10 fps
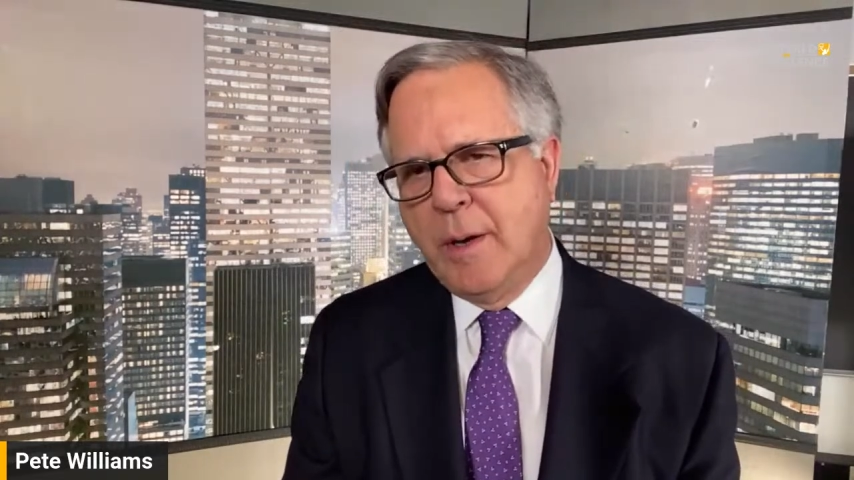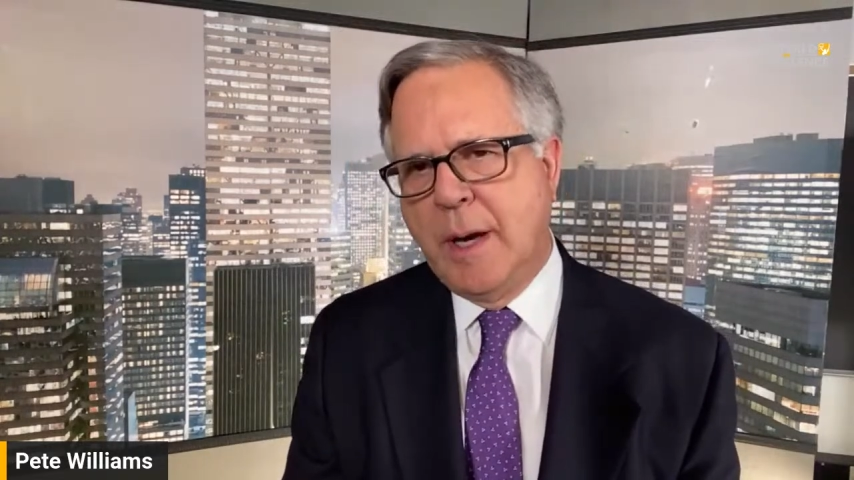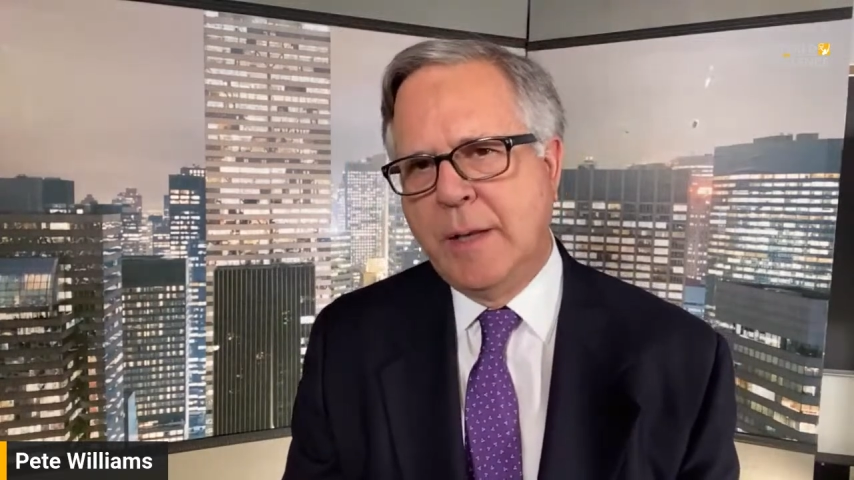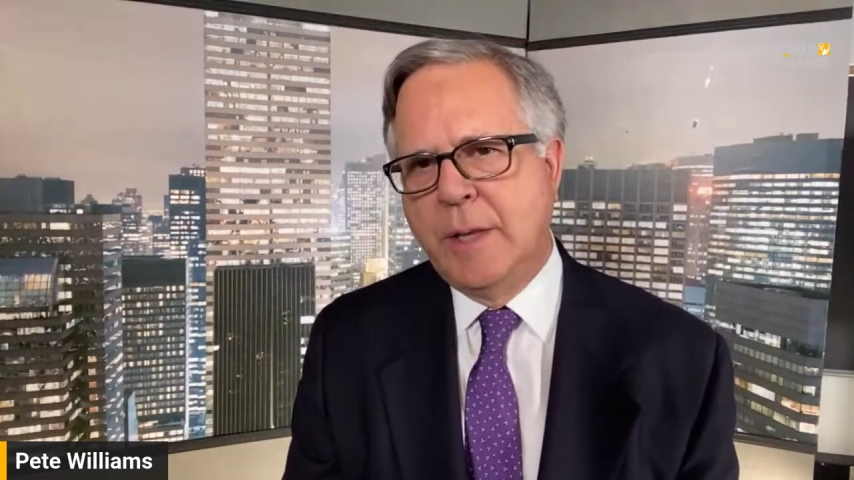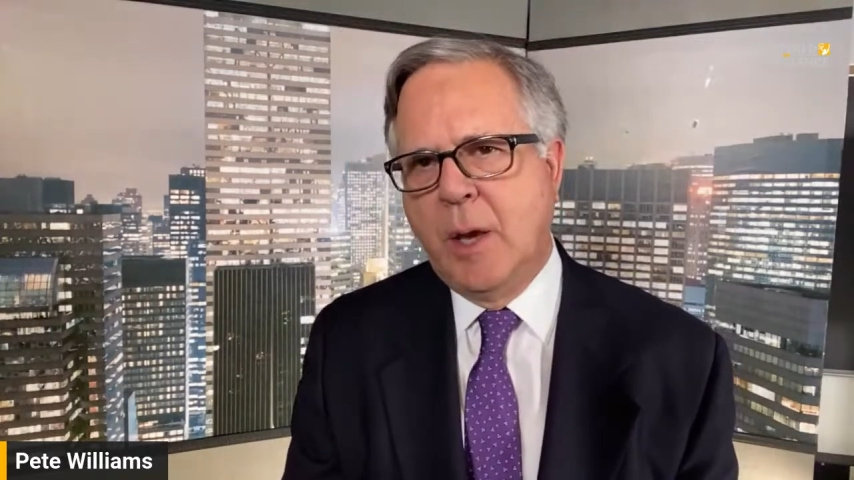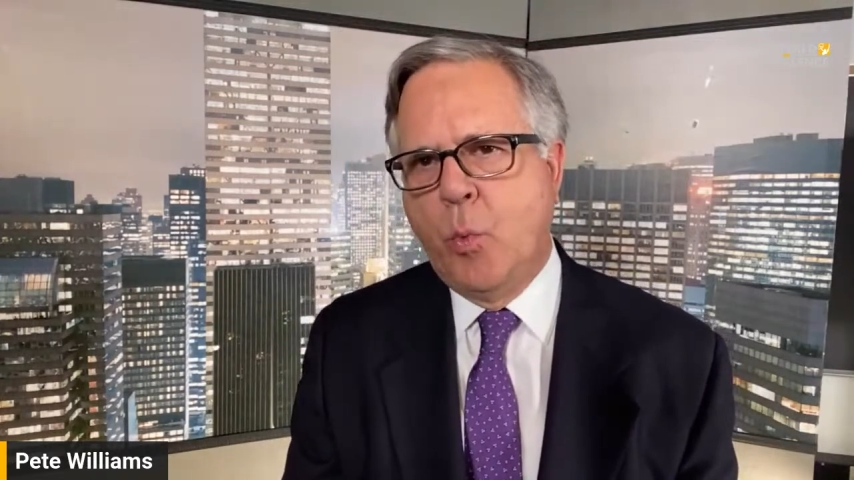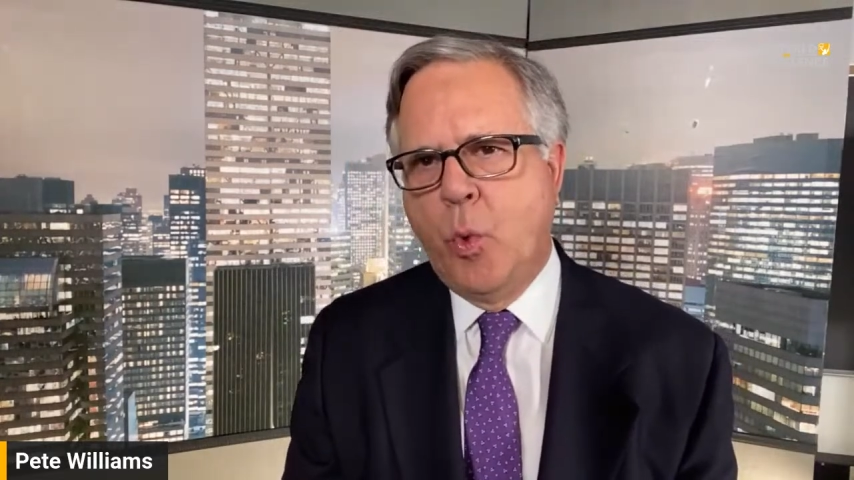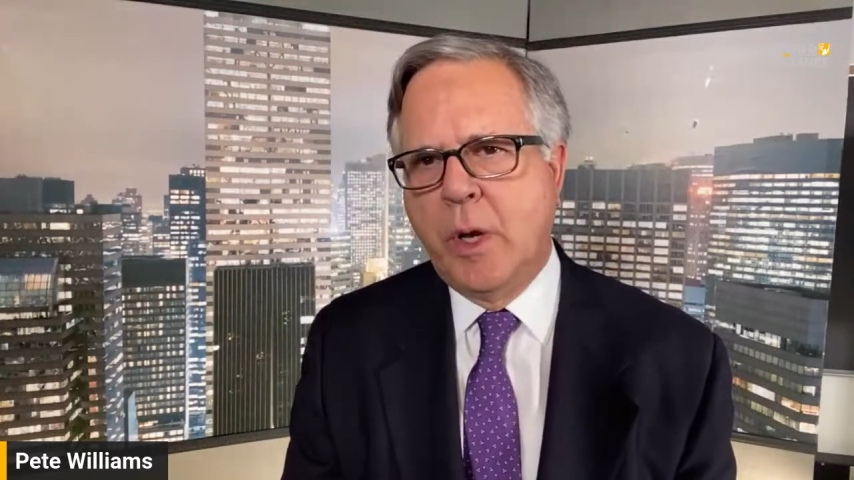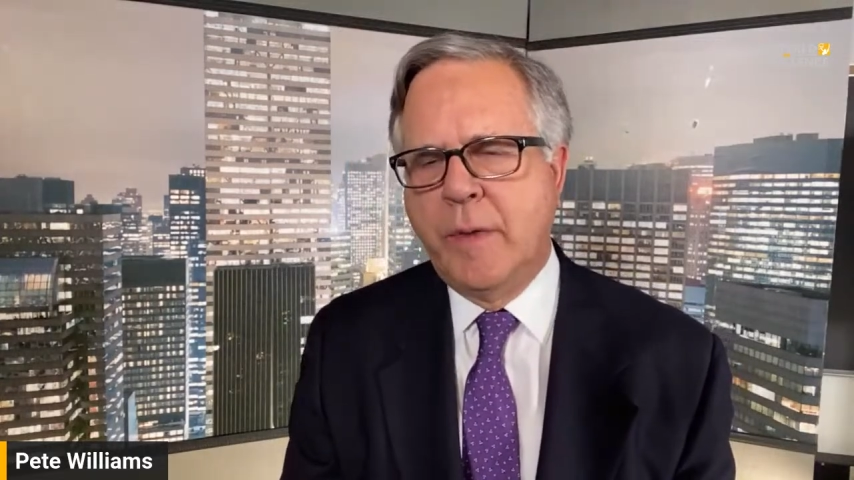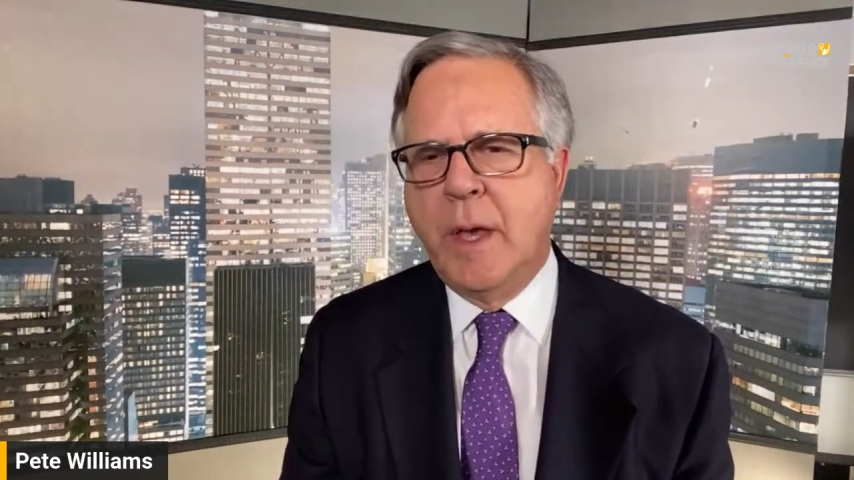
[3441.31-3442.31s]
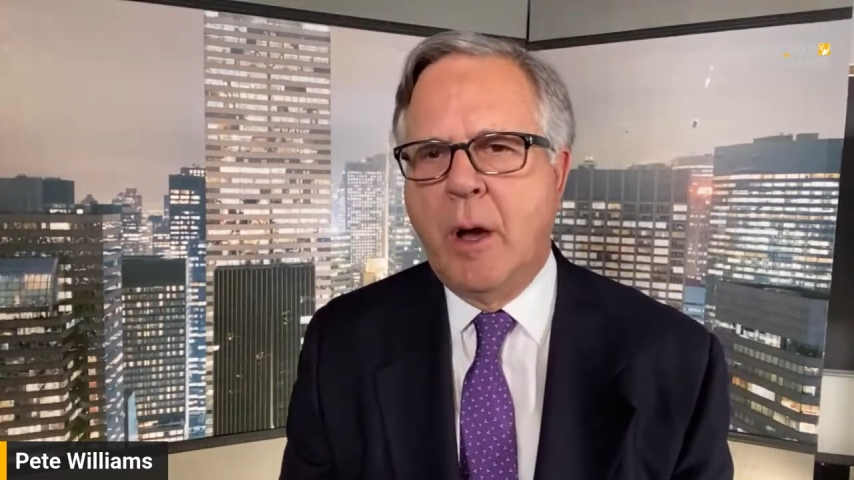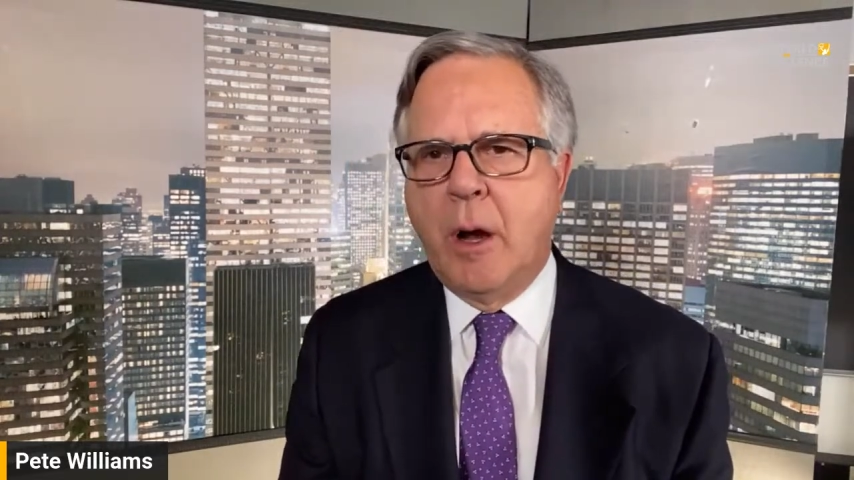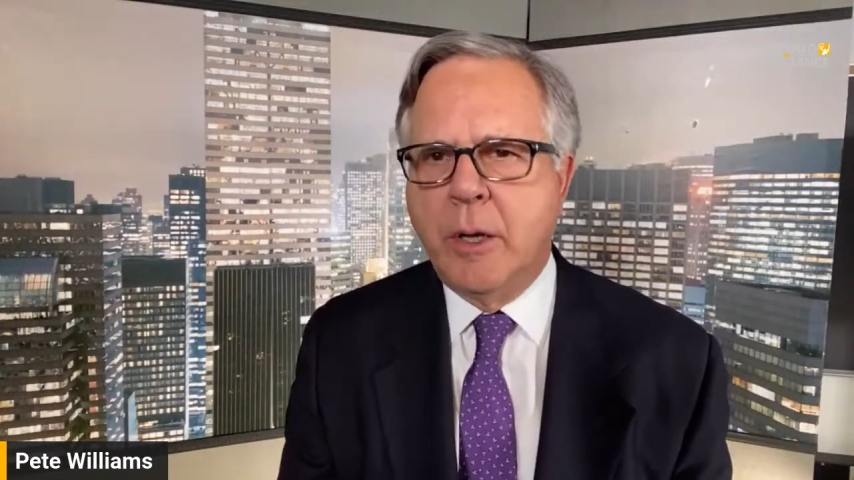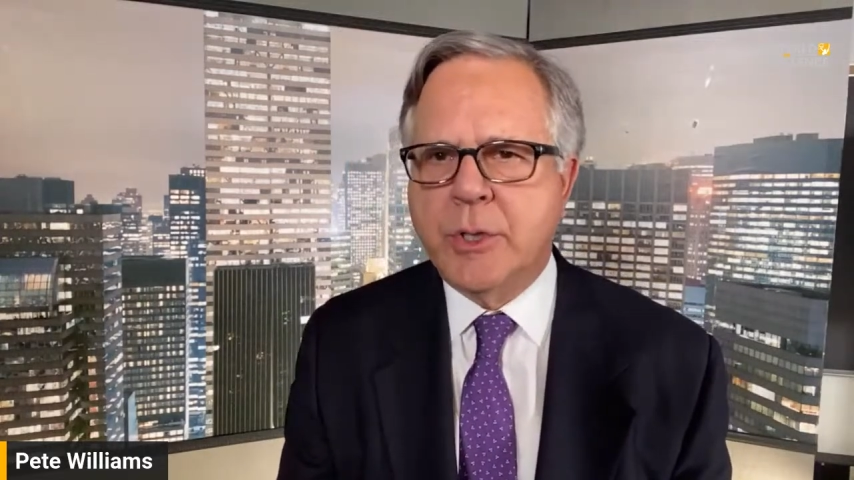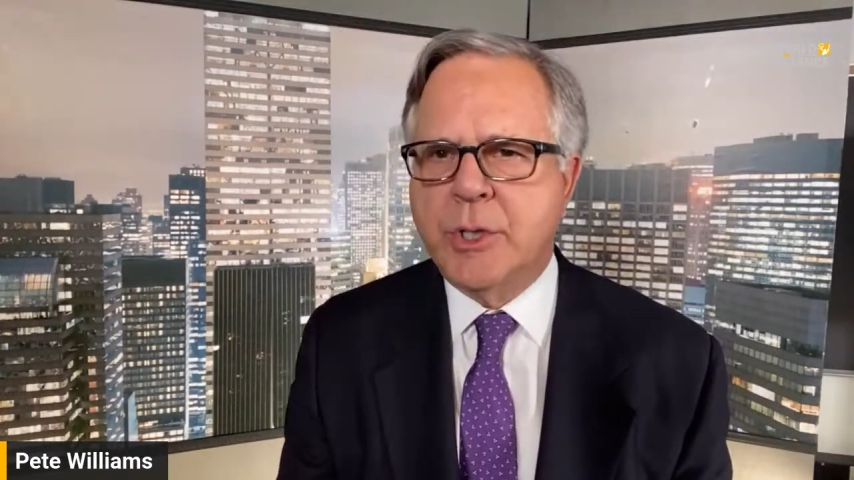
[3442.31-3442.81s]
I think one of the
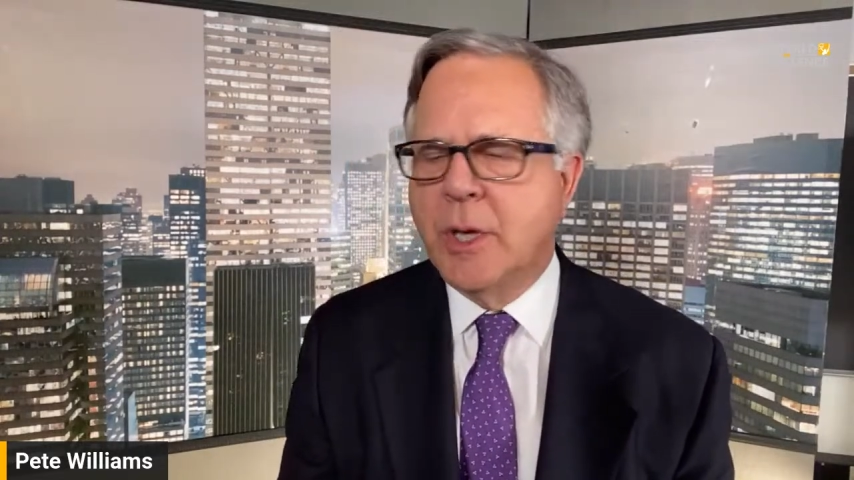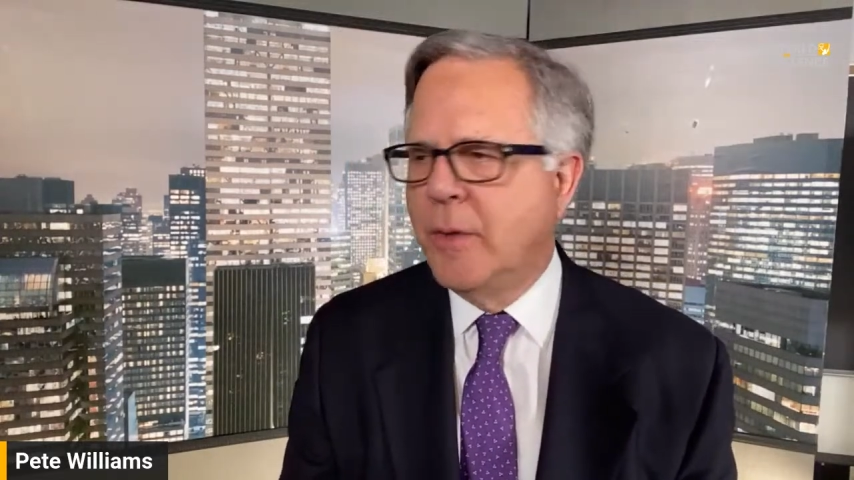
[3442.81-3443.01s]
arts